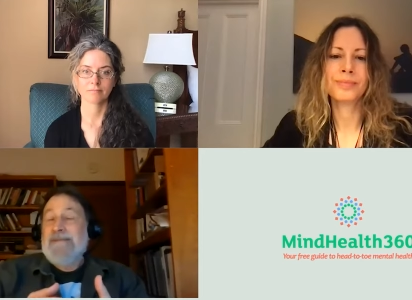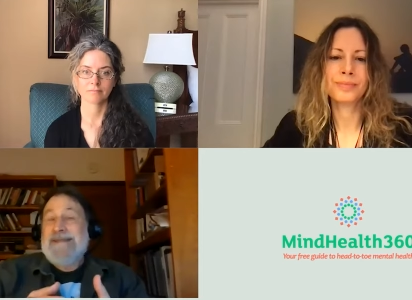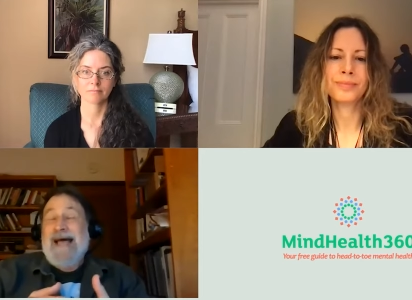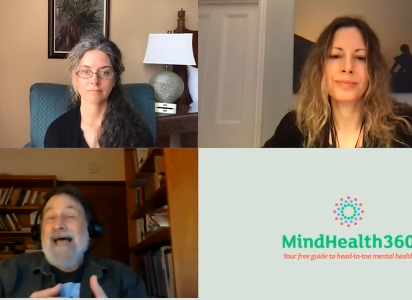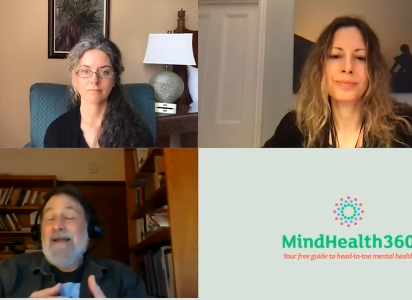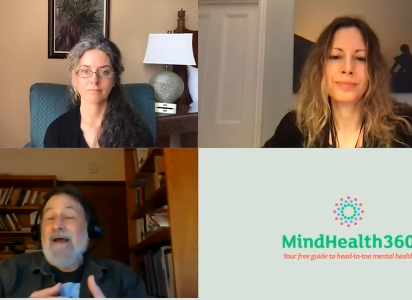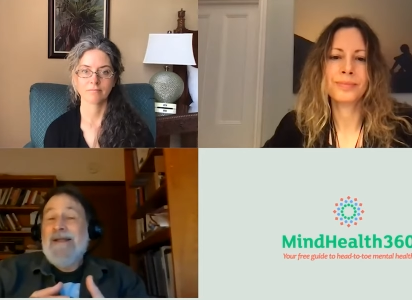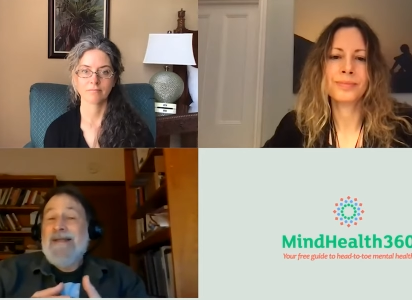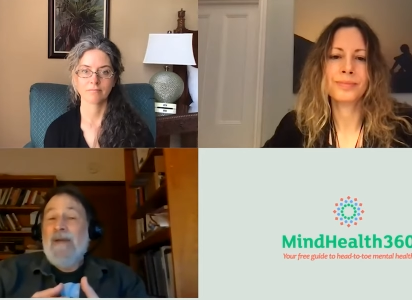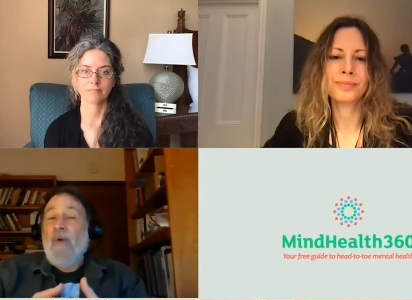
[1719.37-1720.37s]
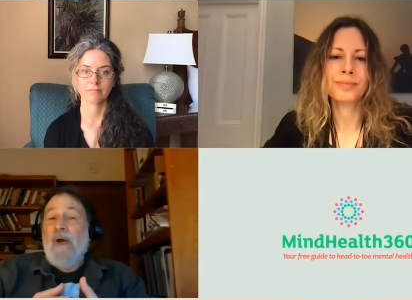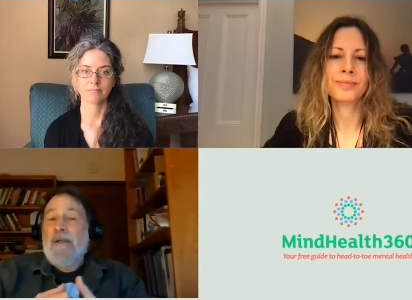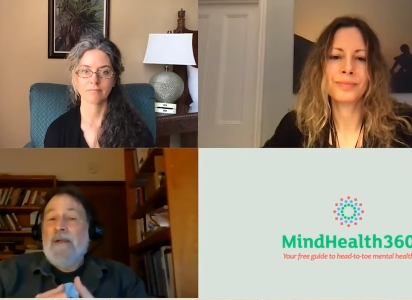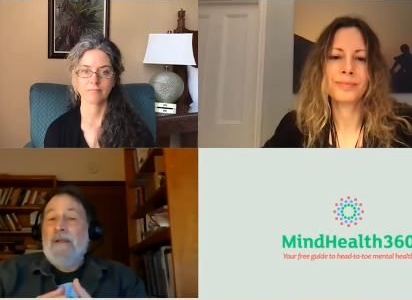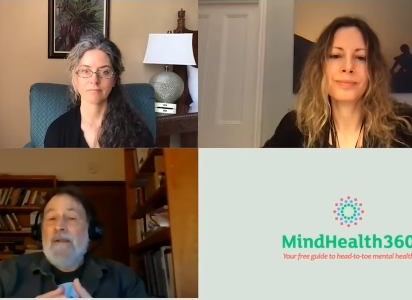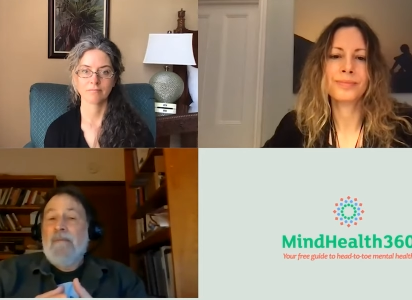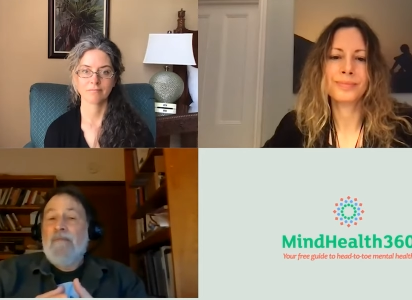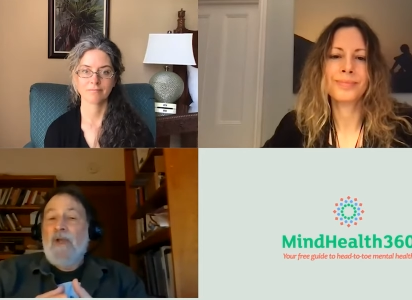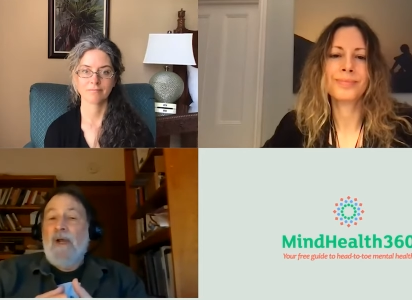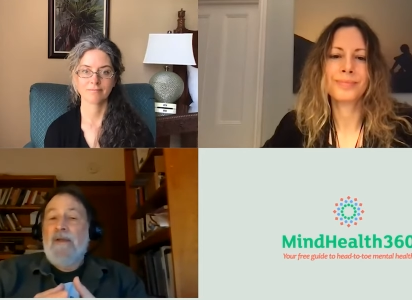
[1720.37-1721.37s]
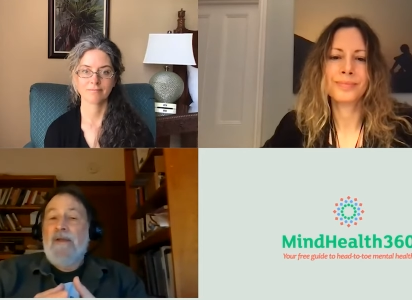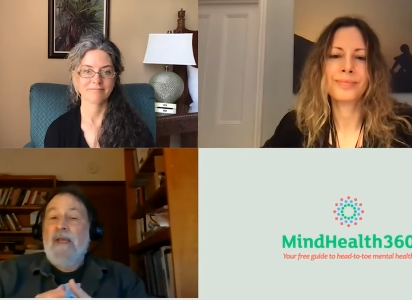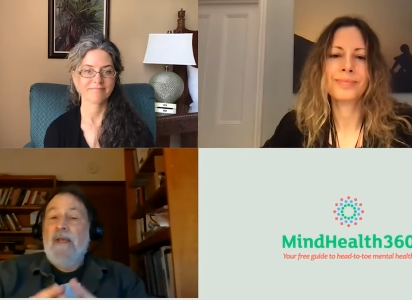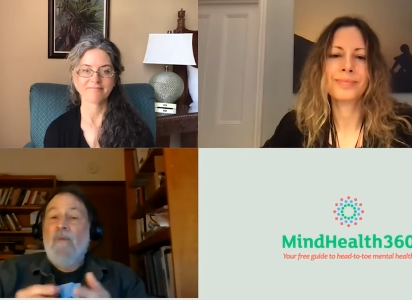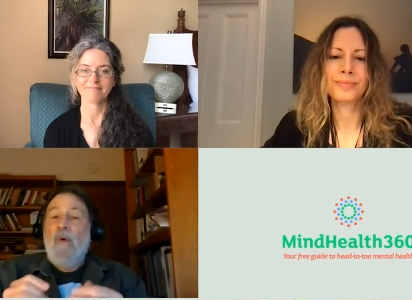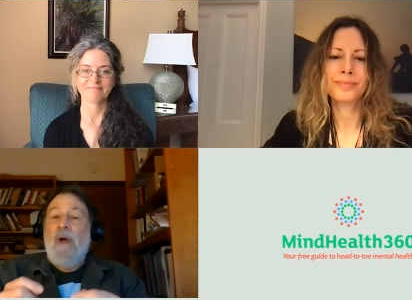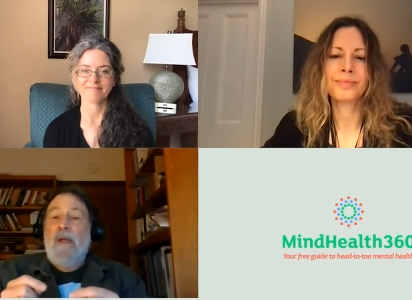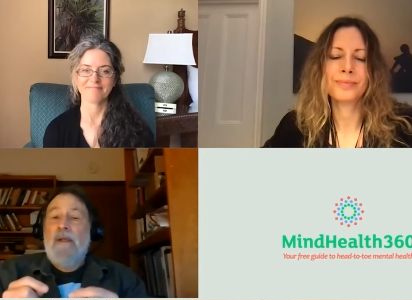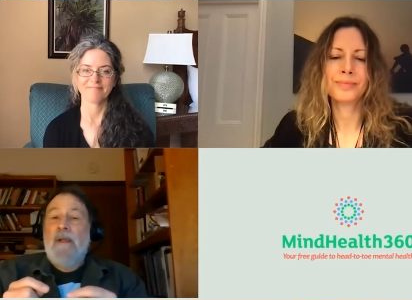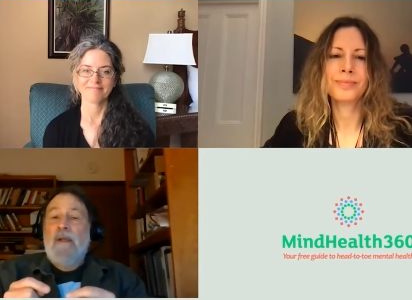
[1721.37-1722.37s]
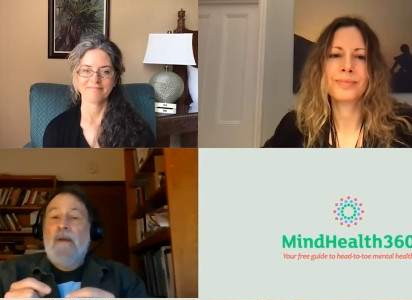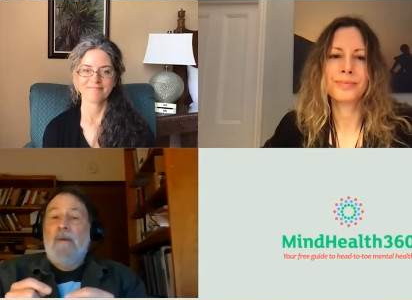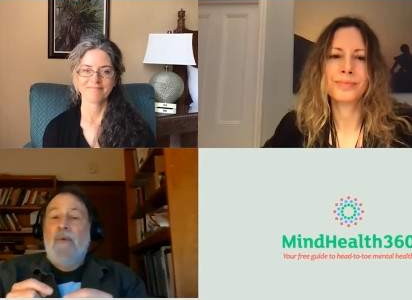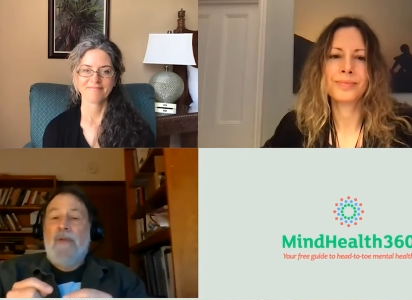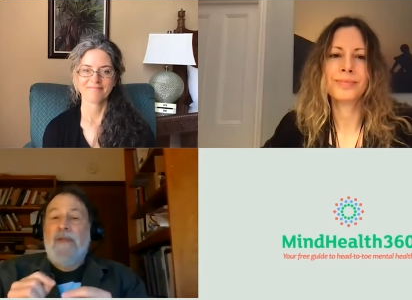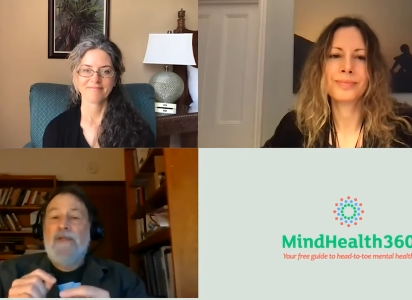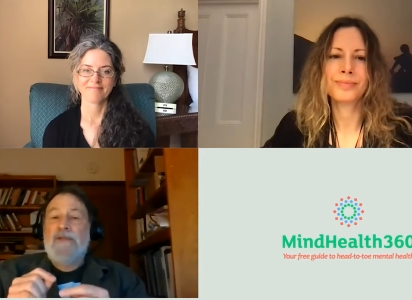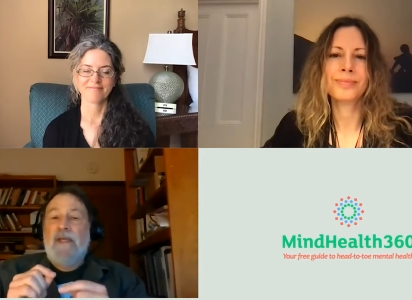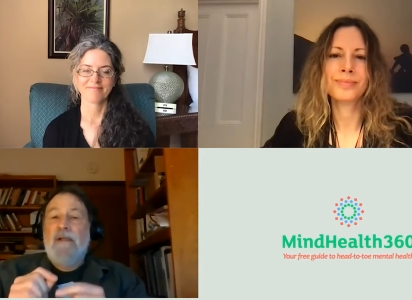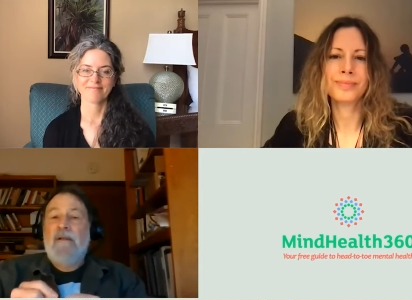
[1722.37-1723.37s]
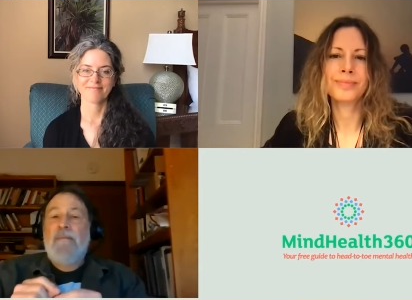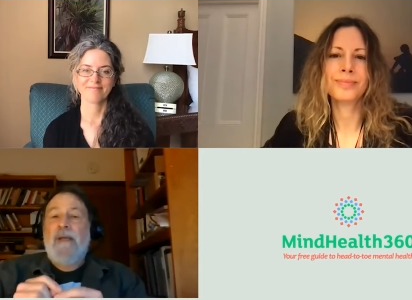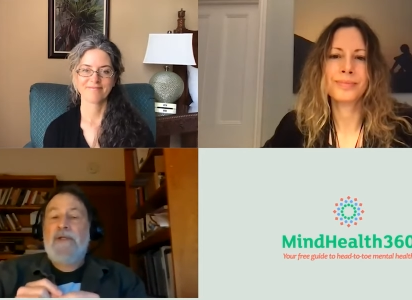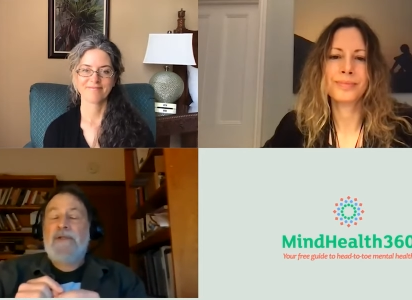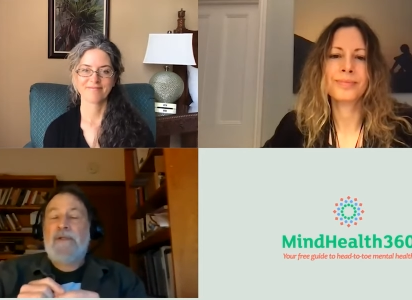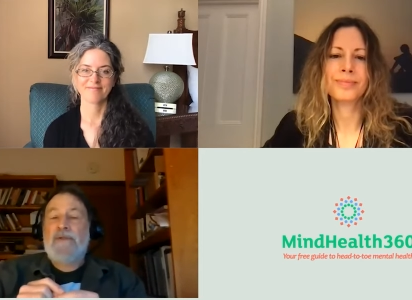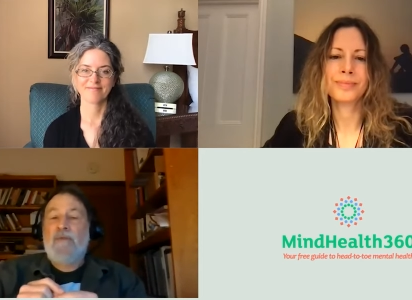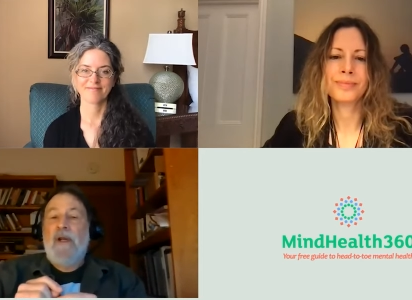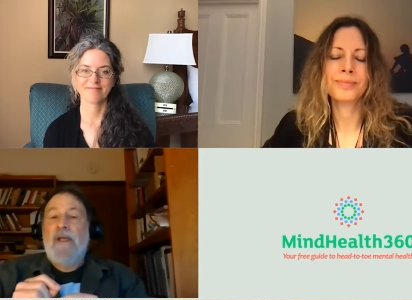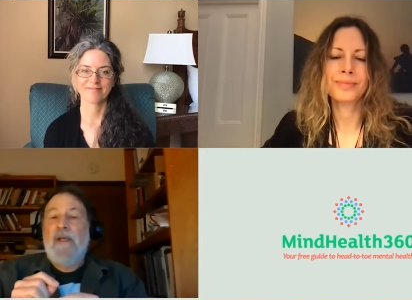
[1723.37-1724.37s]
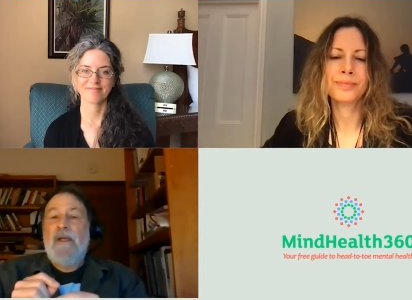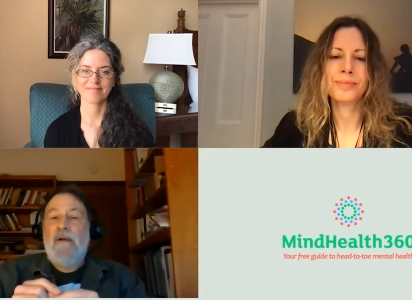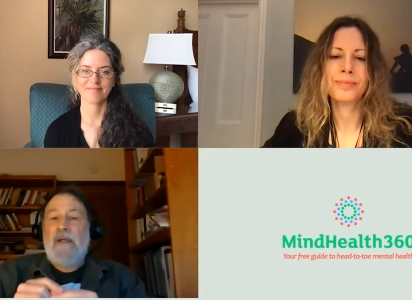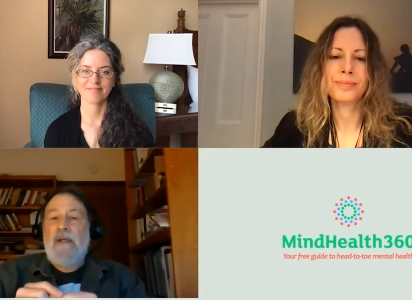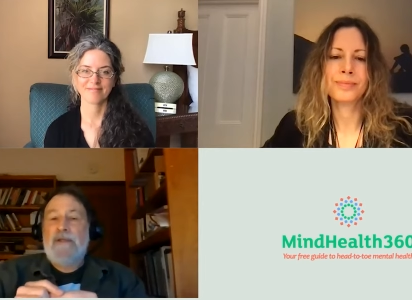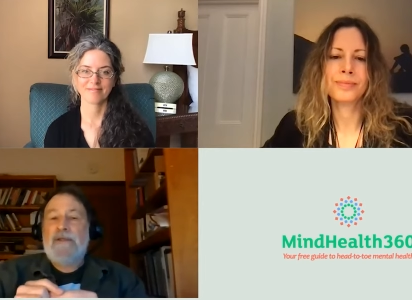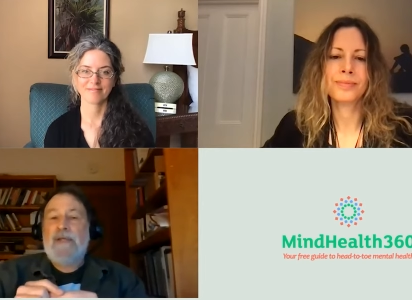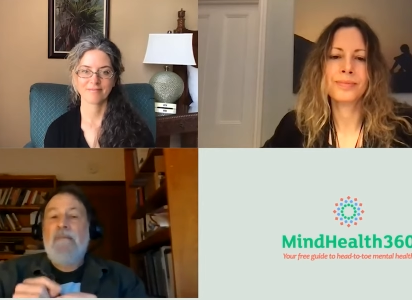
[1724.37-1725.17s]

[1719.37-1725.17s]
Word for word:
Speaker 1: Not on day one. On day one, what these ill patients want to hear is,